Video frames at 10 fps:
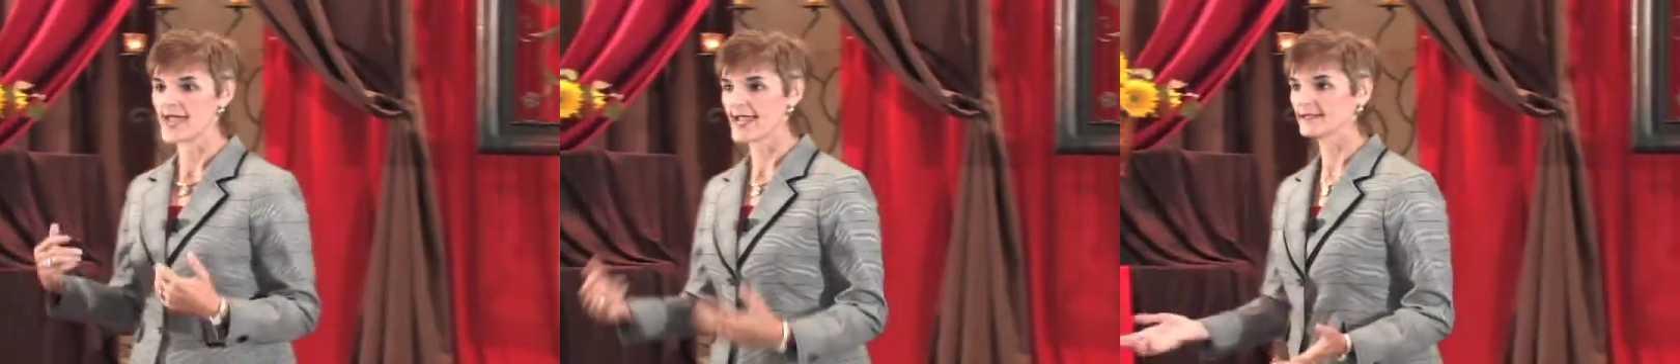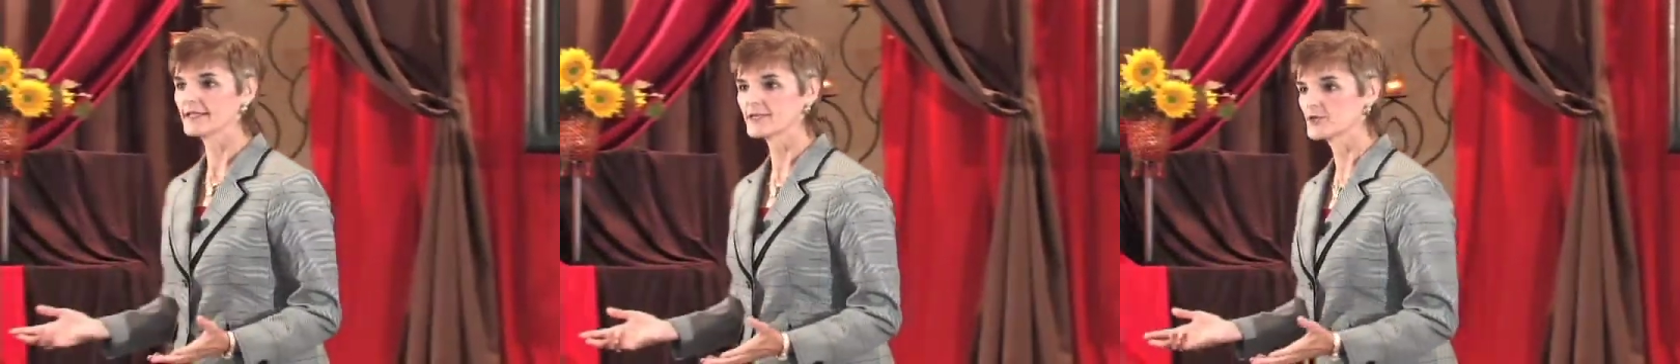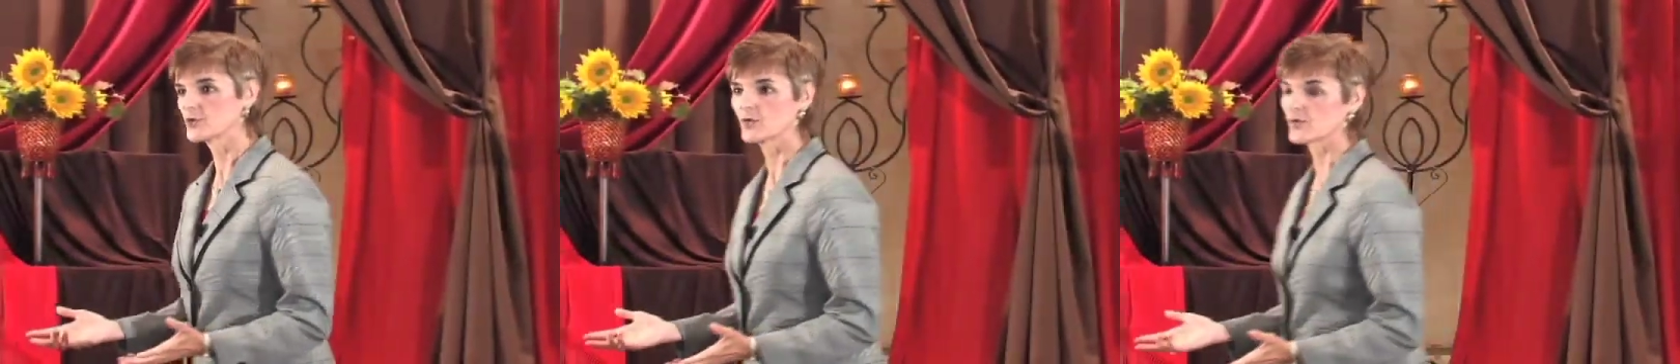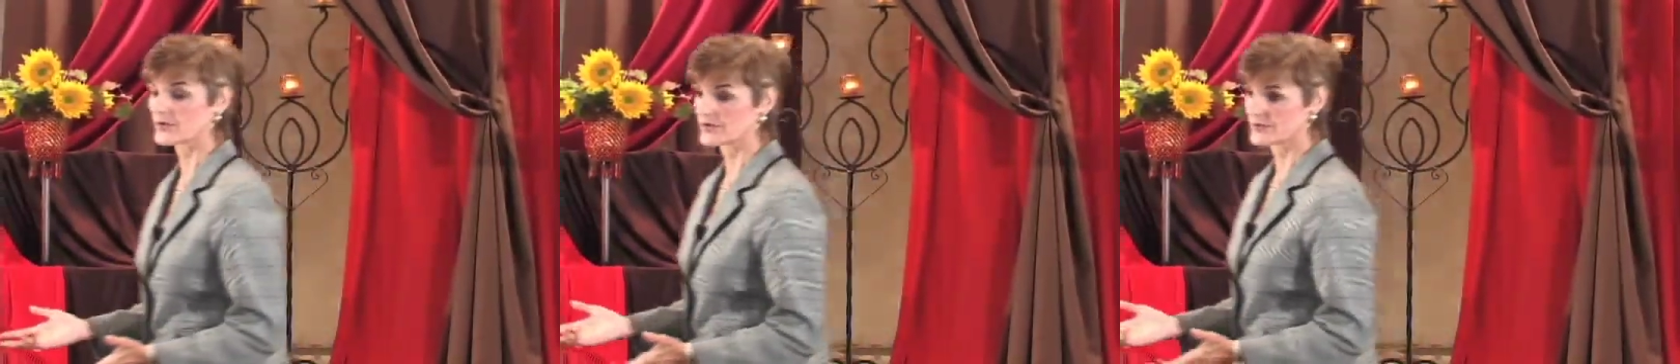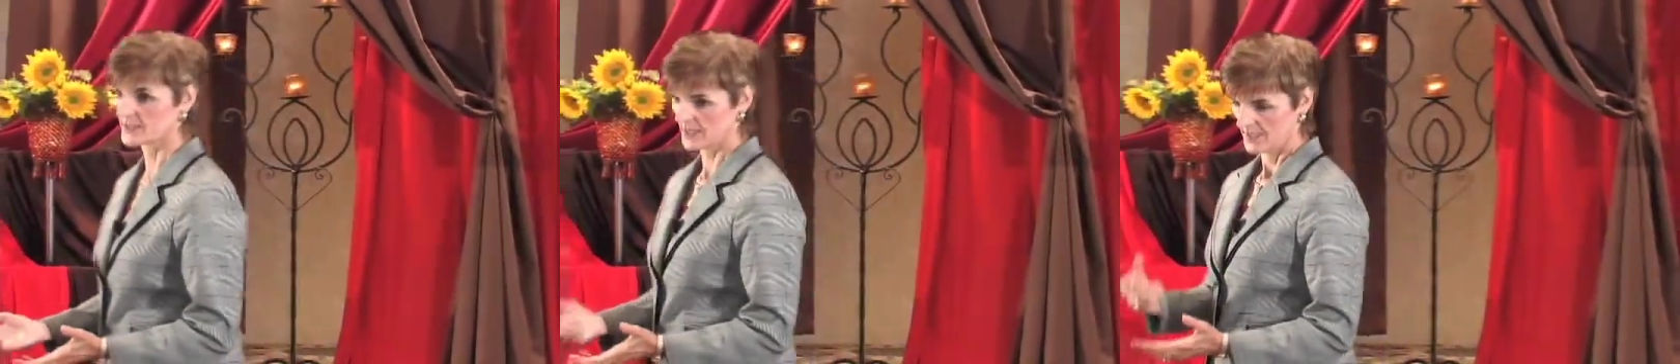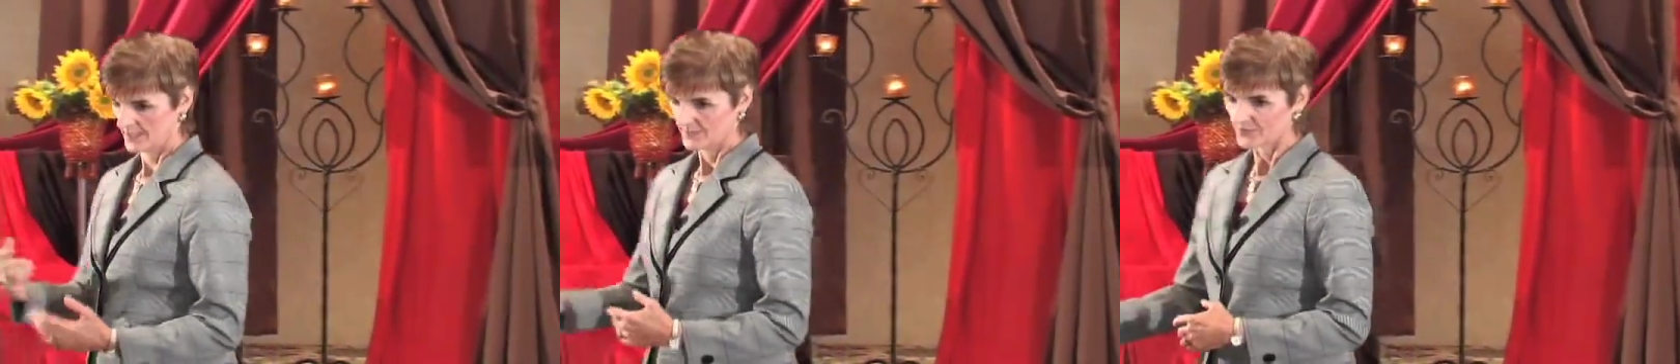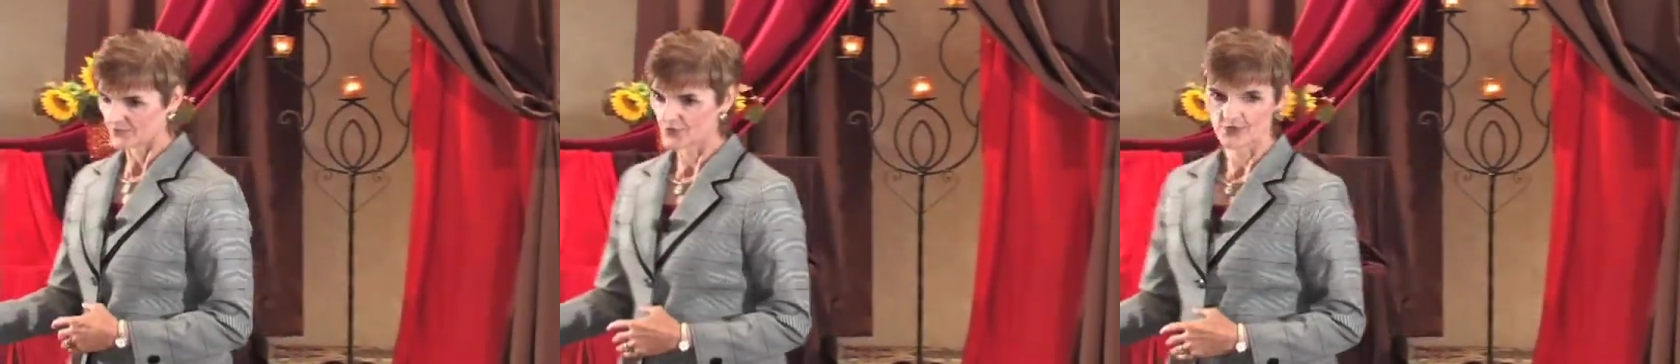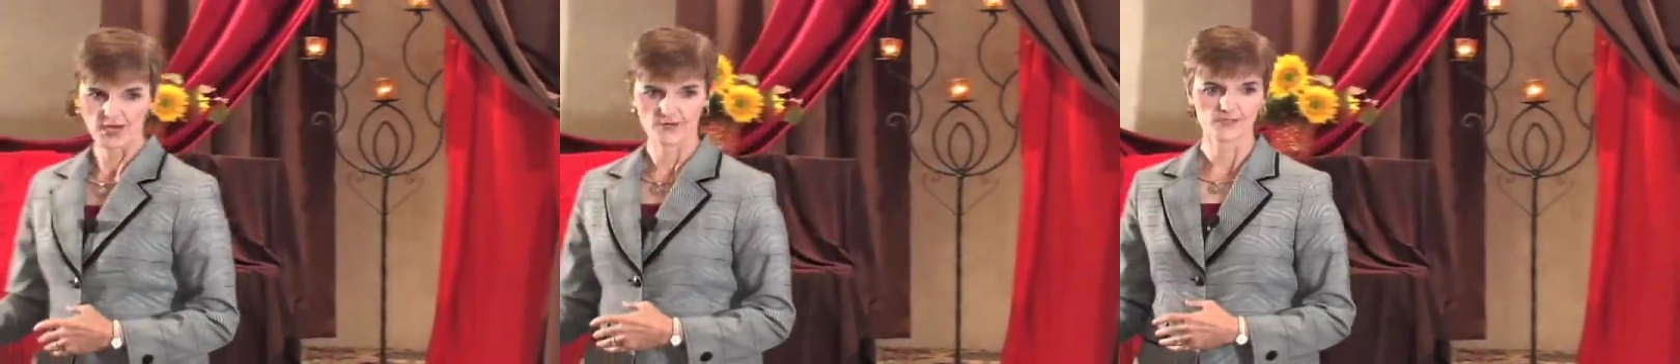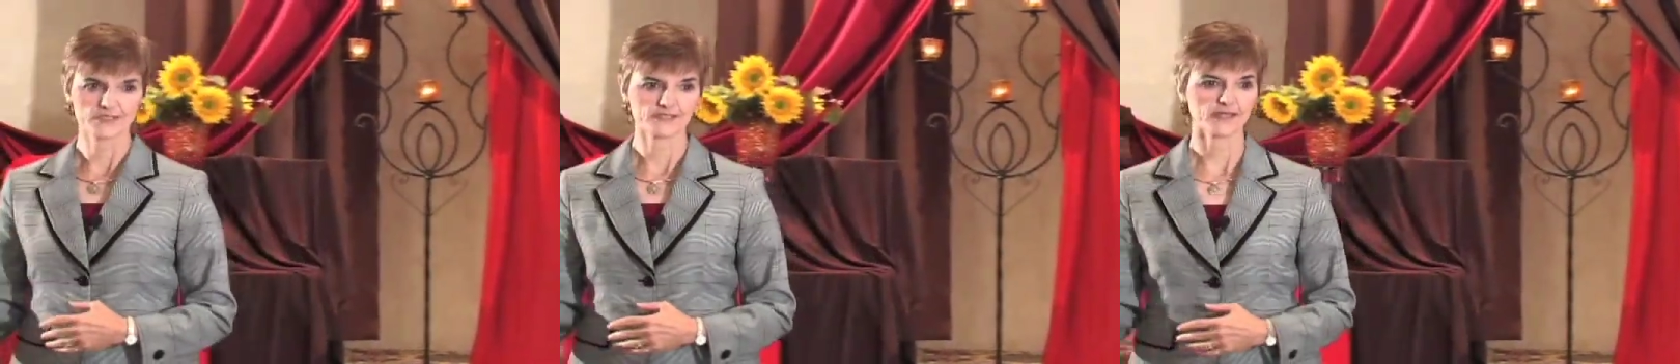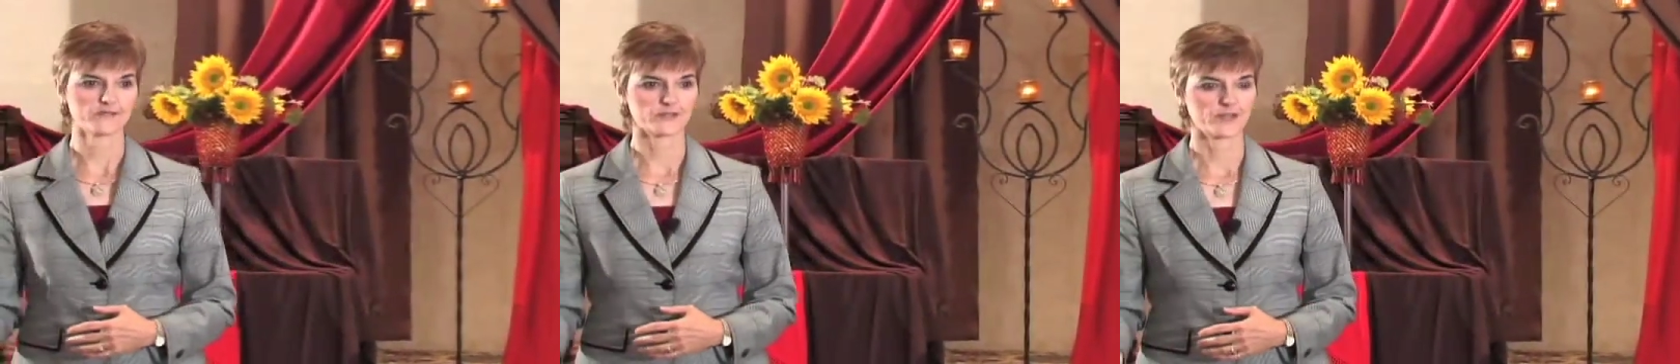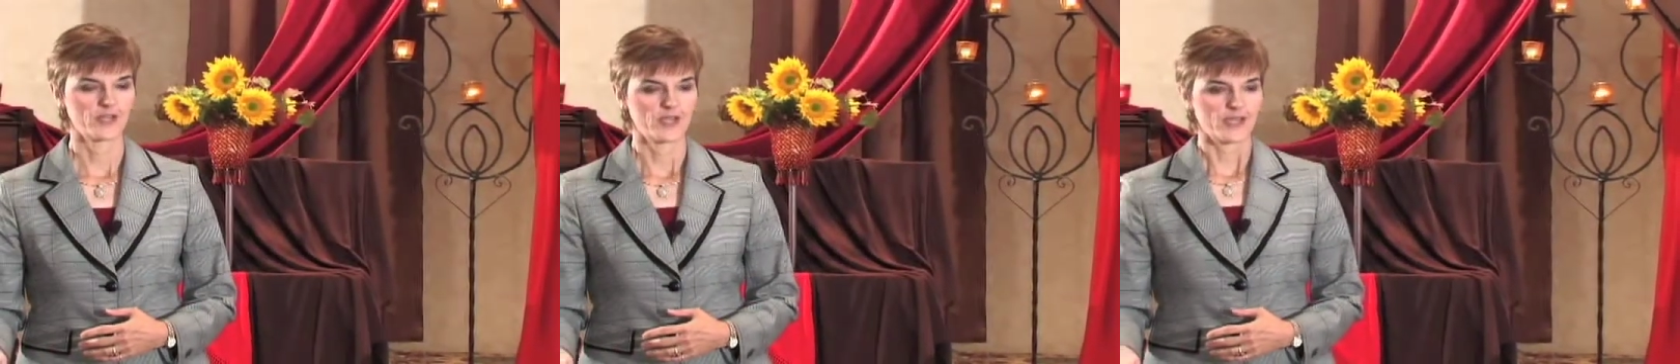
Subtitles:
daily chores for your care receiver,